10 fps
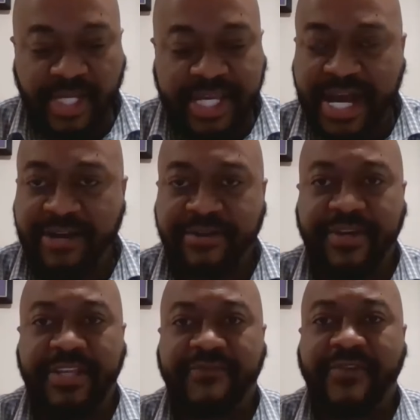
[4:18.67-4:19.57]
he honored
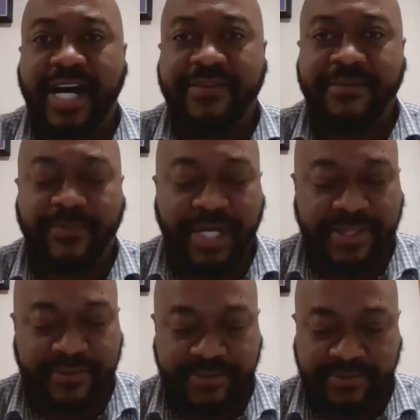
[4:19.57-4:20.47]
his father and
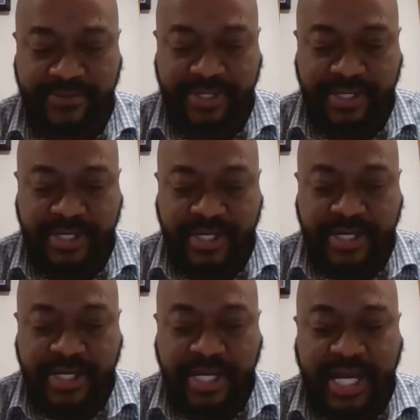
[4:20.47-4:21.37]
mother,
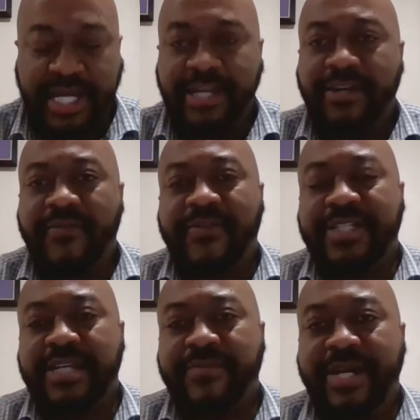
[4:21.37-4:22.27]
and he loved his
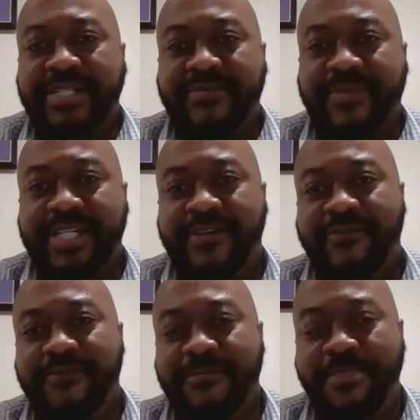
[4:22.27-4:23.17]
neighbor as himself.